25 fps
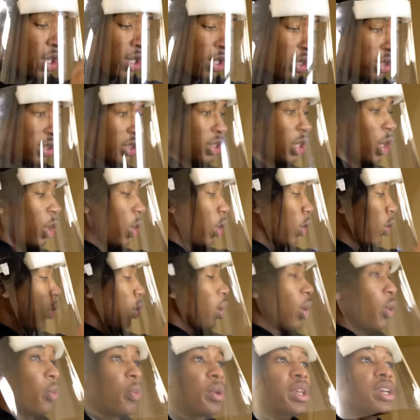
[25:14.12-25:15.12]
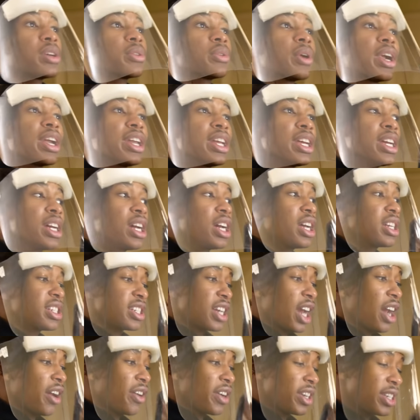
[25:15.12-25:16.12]
So we are running a
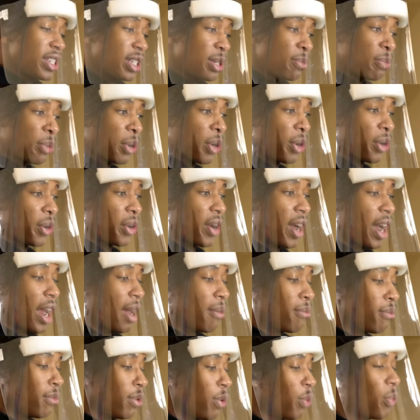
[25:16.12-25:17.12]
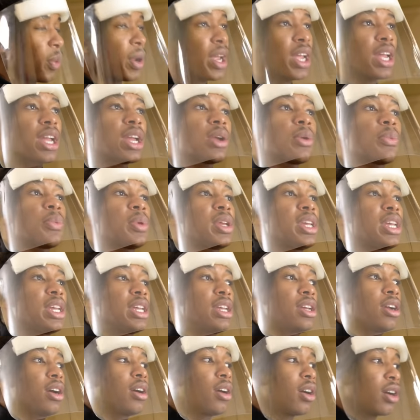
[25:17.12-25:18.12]
charity program where
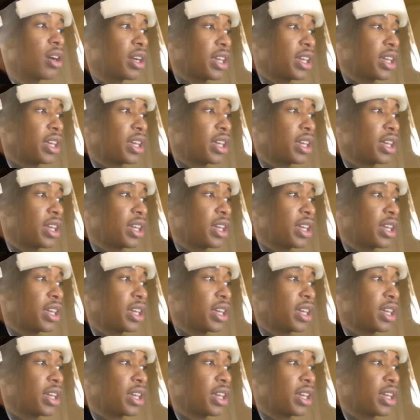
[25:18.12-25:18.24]
we are